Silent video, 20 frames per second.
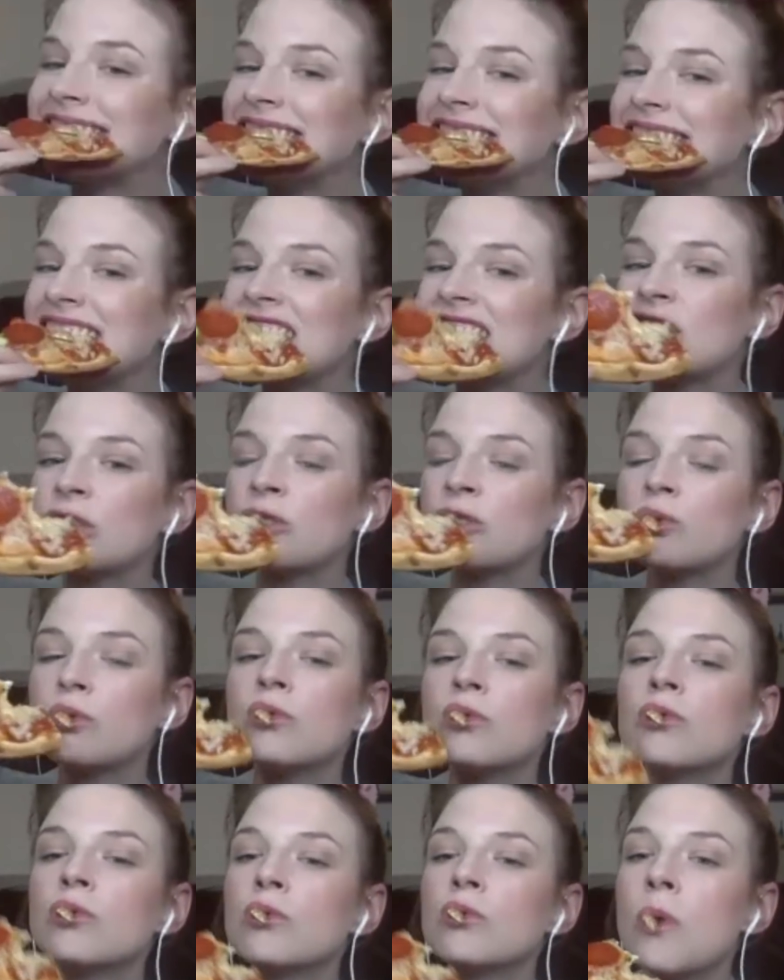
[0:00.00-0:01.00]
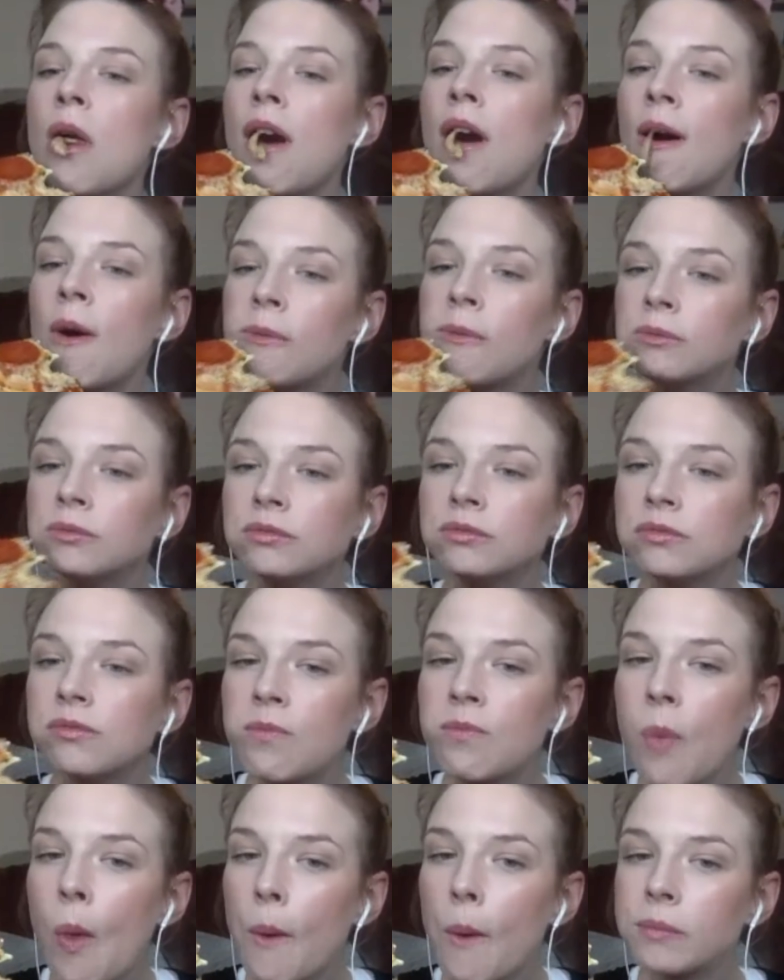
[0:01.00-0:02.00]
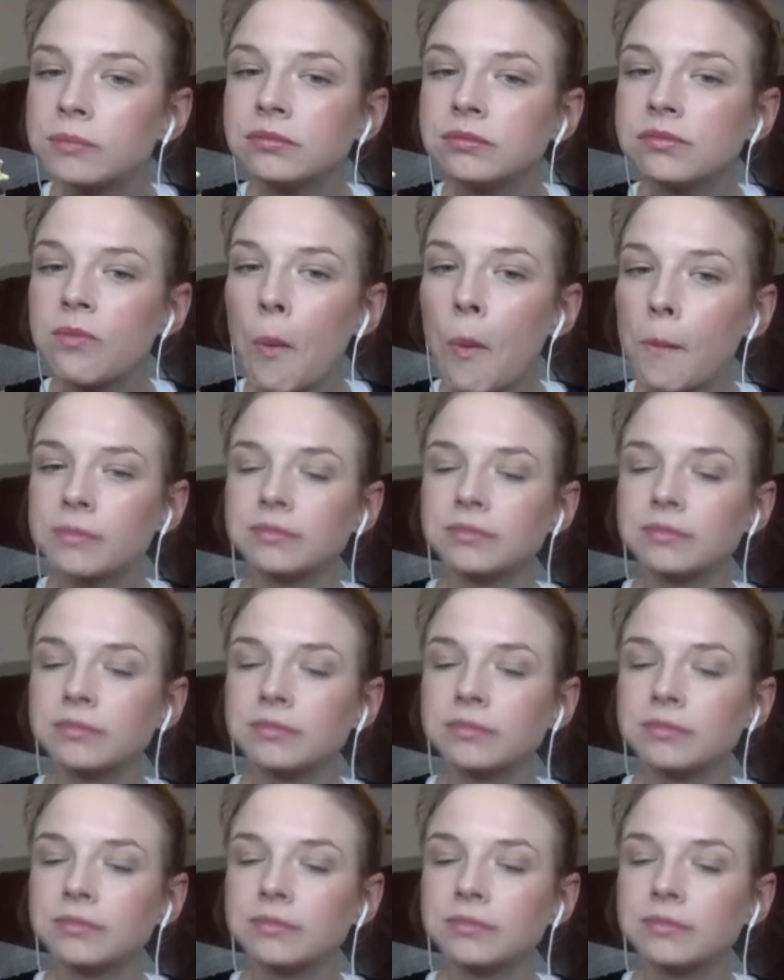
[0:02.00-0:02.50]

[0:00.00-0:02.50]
like the washing my hands and the chronic eczema and